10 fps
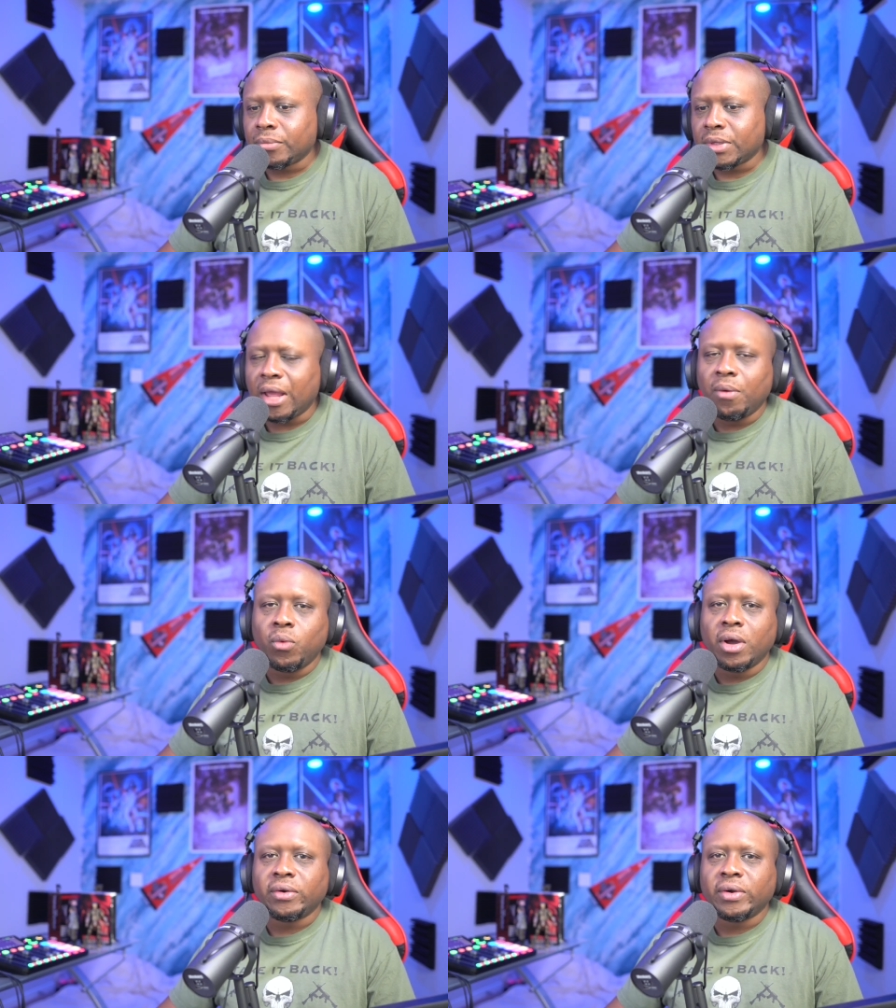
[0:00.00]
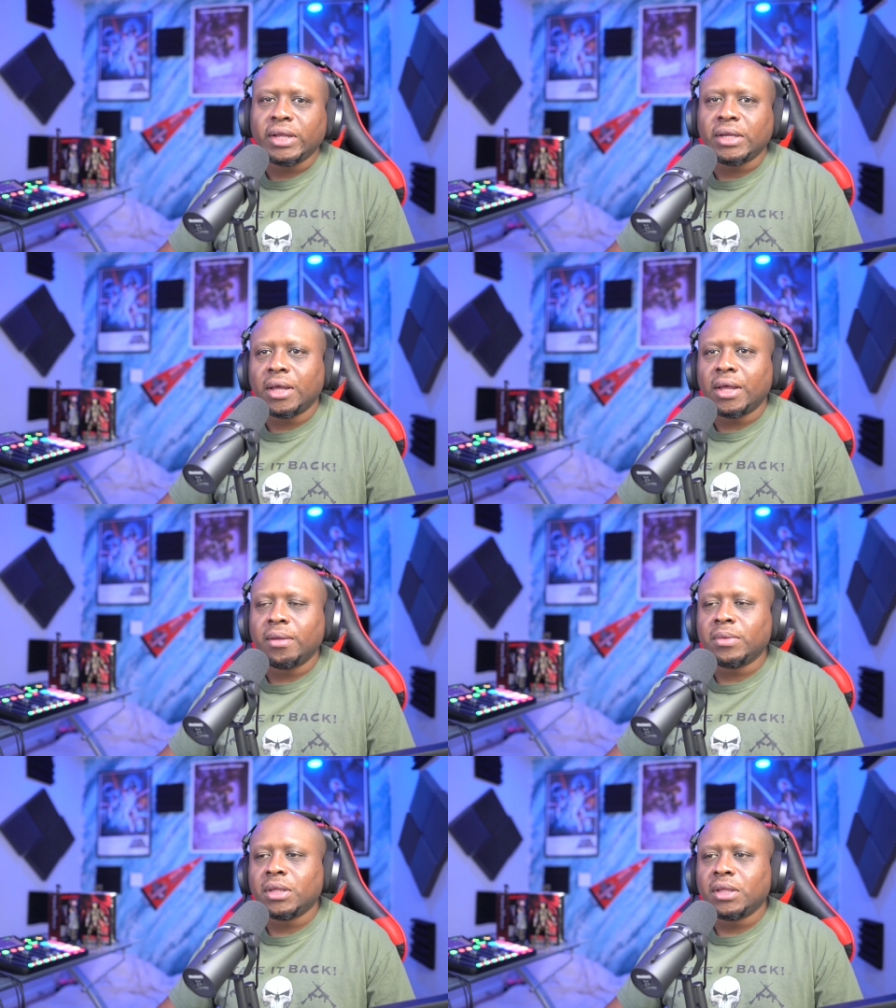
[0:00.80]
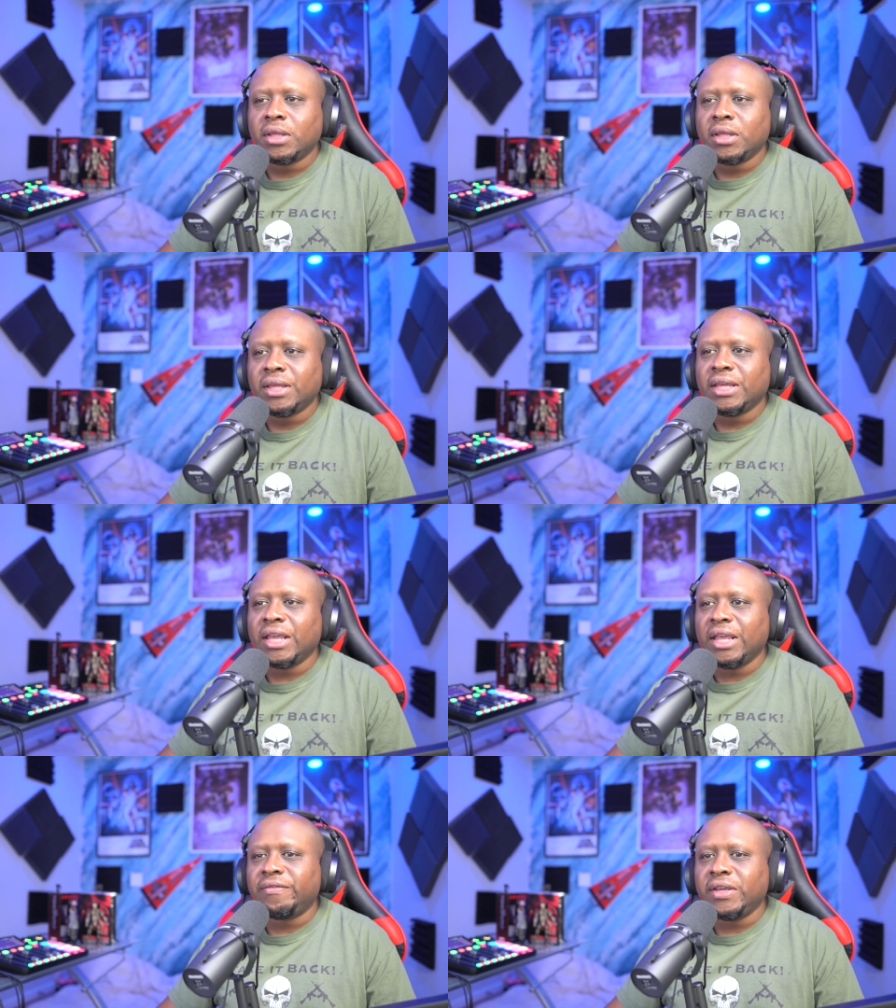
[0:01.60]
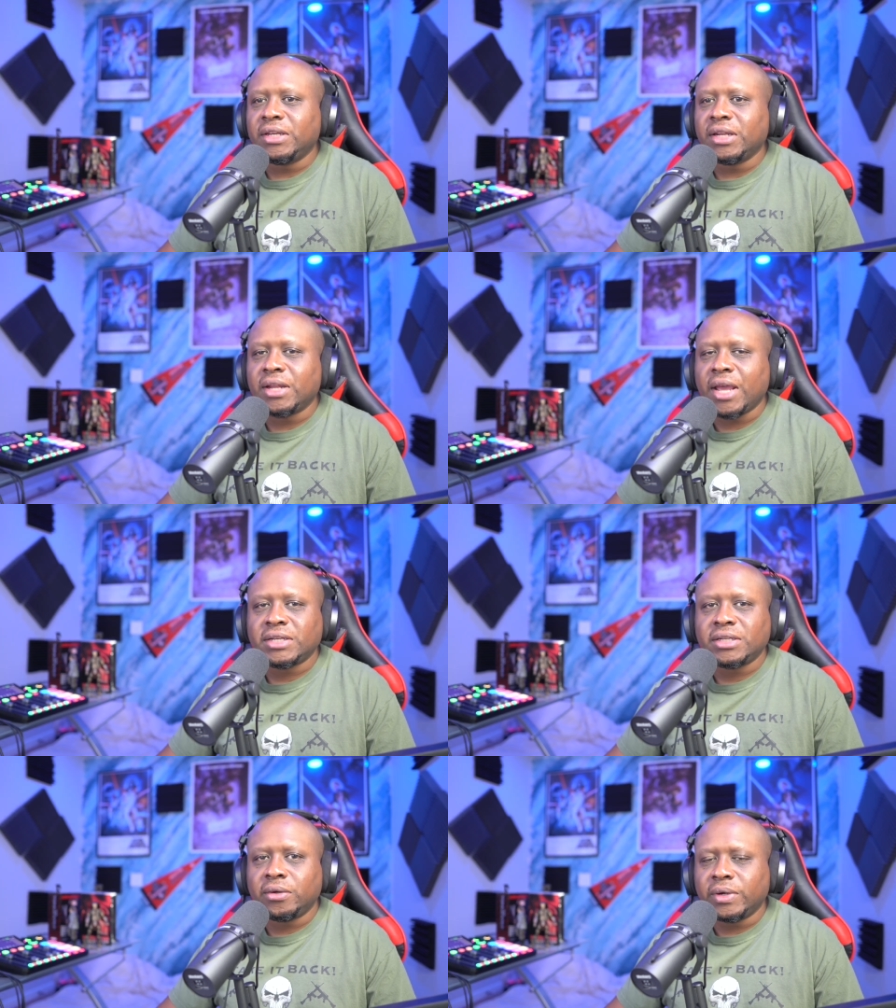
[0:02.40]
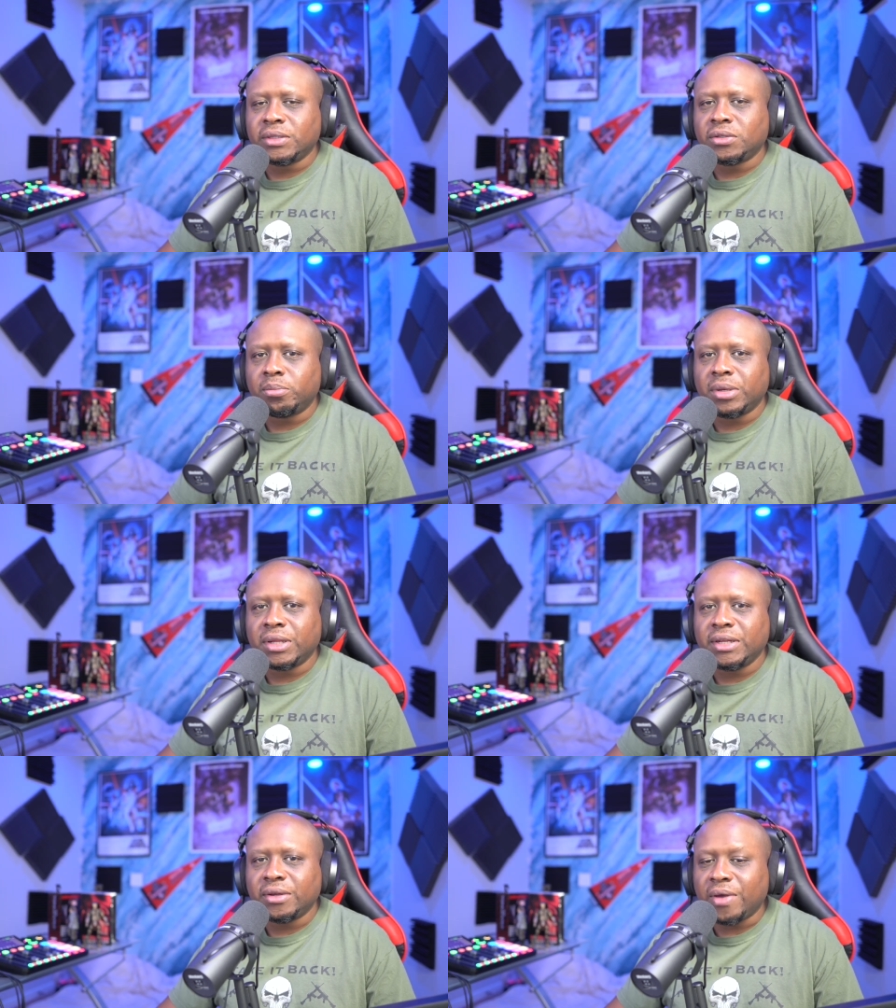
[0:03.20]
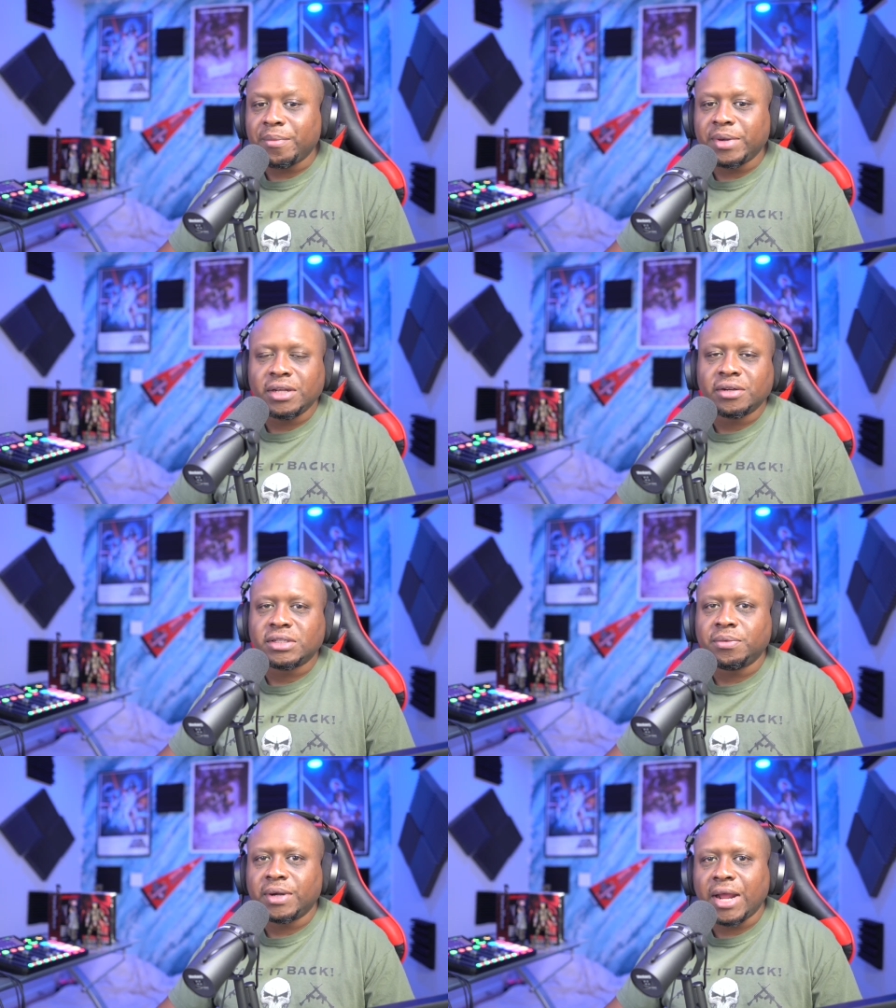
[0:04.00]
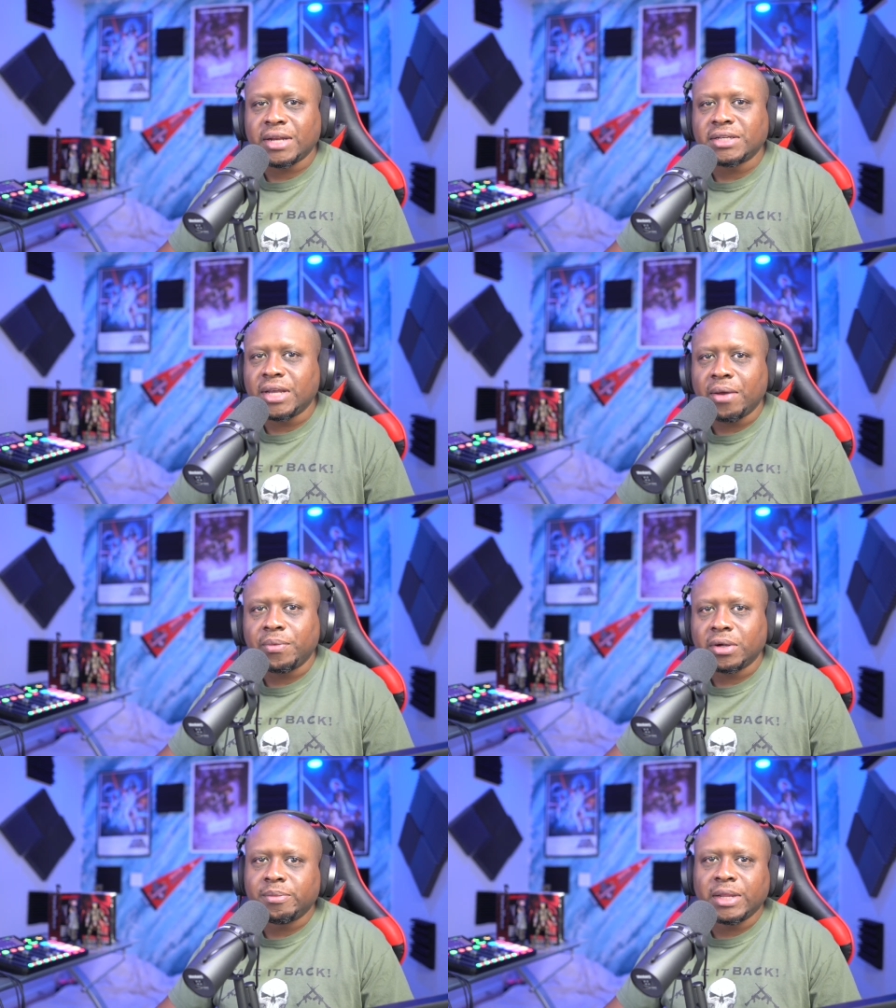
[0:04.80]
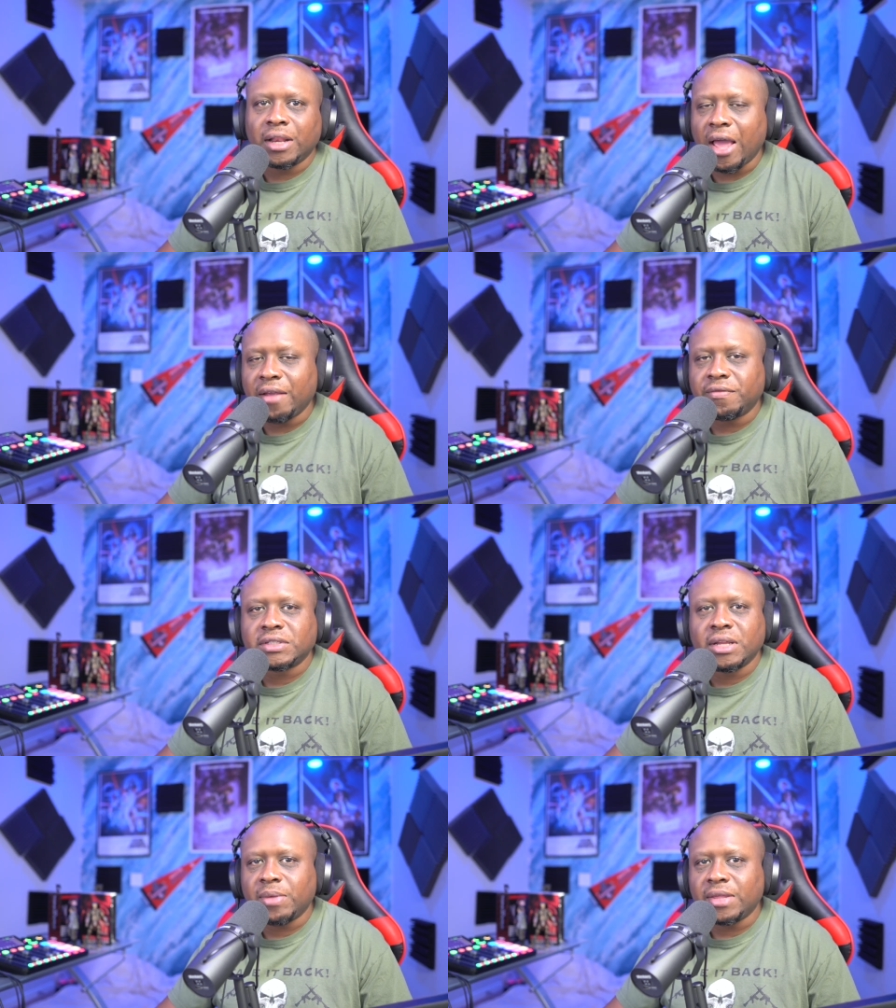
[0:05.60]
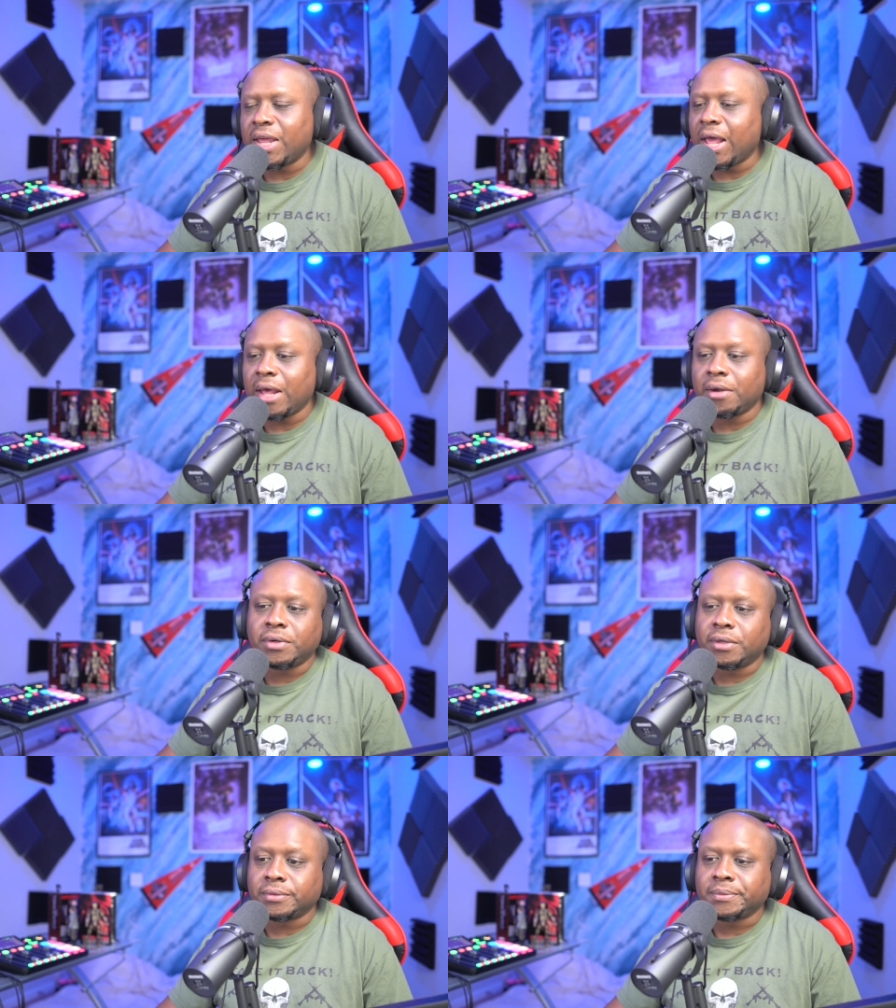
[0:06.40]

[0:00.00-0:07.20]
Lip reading: I'm wondering if he didn't actually agree to a plea deal, how many years he would actually got. Would it have been life or something like that? I don't know.